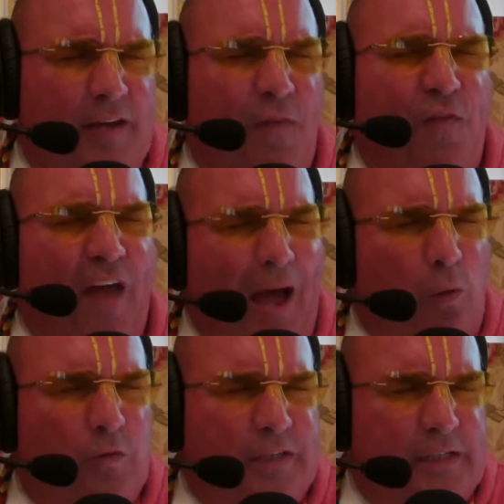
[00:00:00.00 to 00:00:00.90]
and
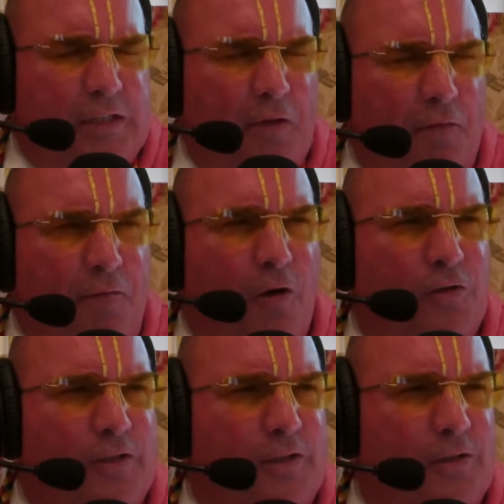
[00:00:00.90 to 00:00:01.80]
thousands of
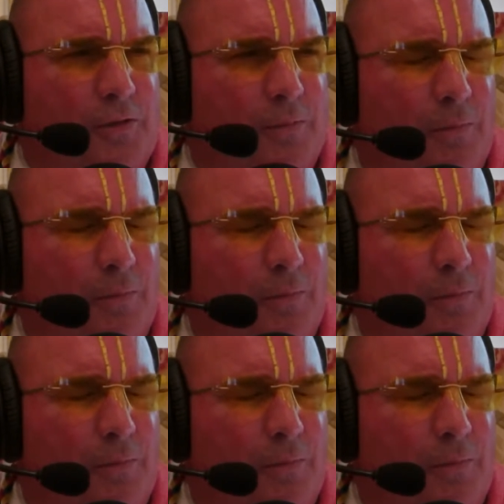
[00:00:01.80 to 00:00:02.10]
verses.